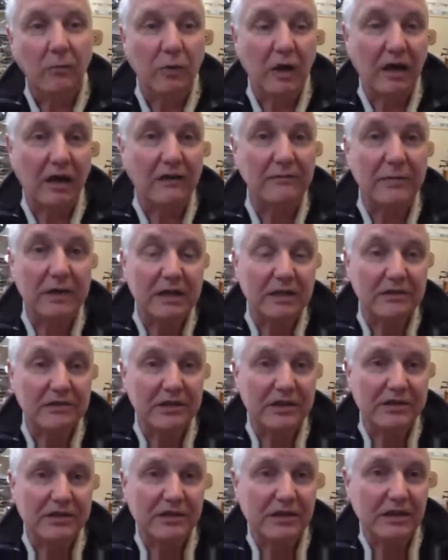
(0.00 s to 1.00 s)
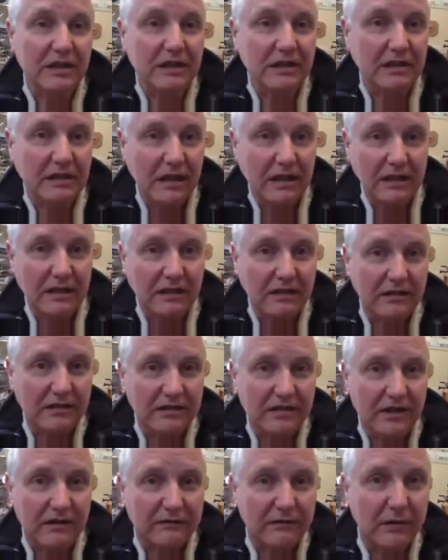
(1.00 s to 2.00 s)
Well, I've been interested in
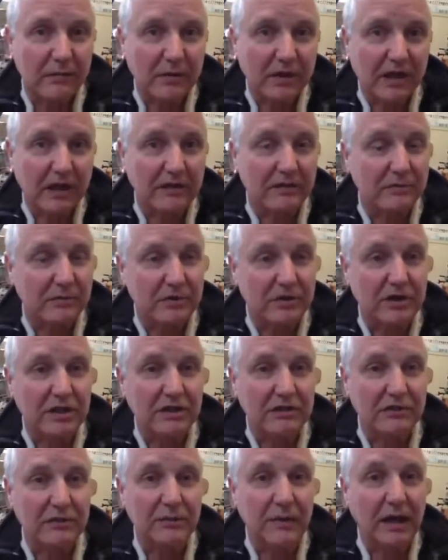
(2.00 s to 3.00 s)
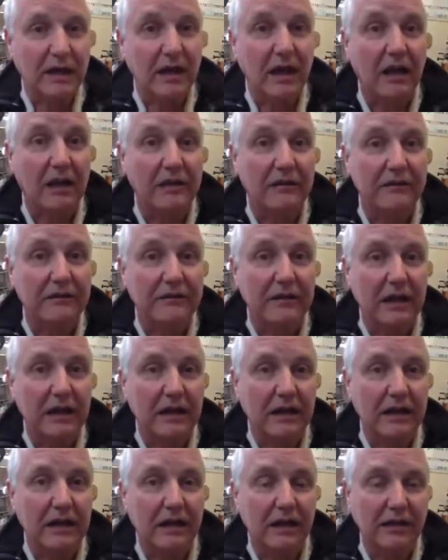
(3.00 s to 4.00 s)
self-replicating machines all my life.
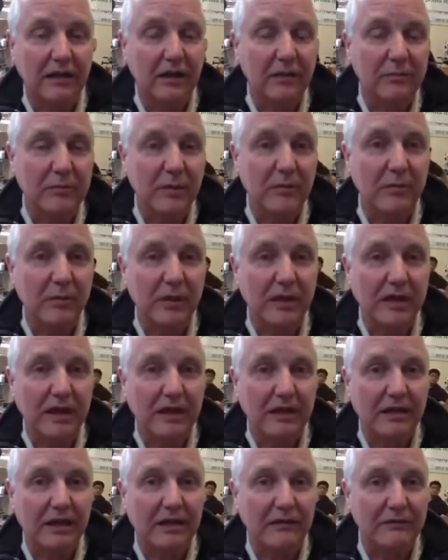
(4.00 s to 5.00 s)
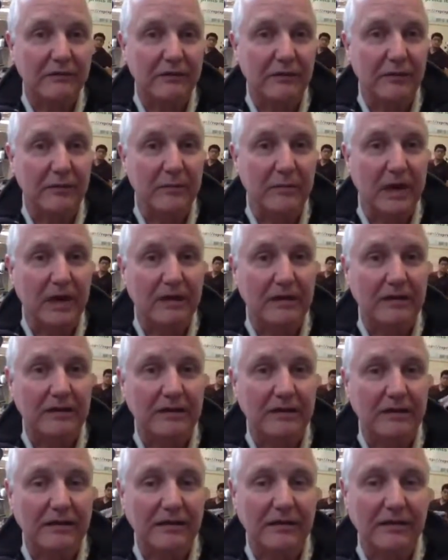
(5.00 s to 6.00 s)
I can't remember where that came from,
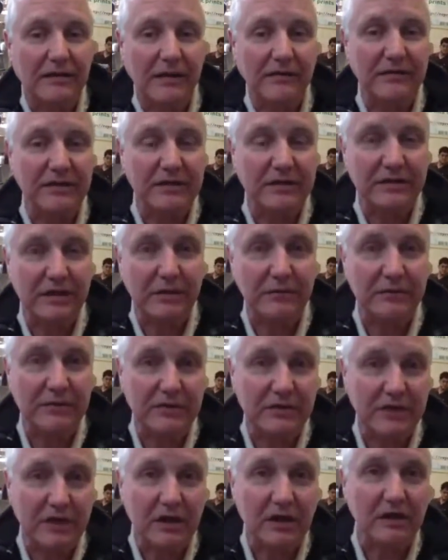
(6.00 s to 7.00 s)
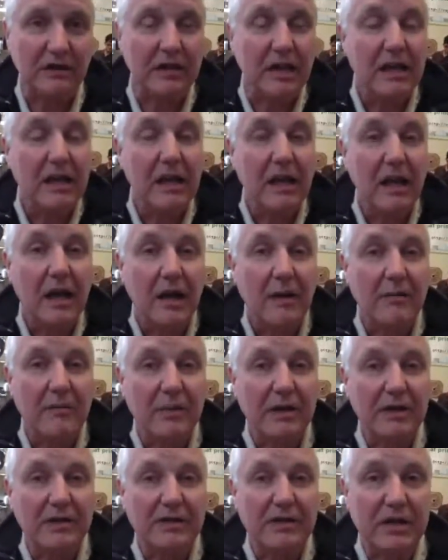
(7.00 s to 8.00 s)
ever since I was a child.
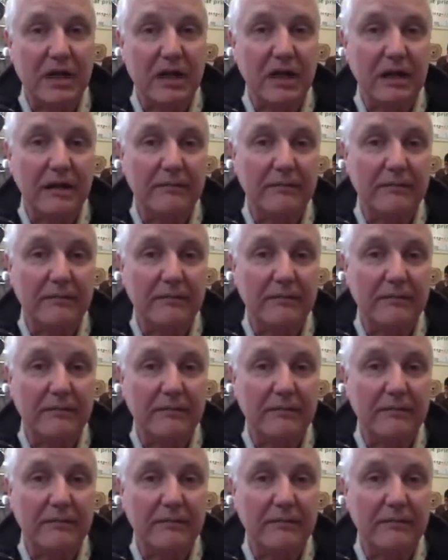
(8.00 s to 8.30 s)
But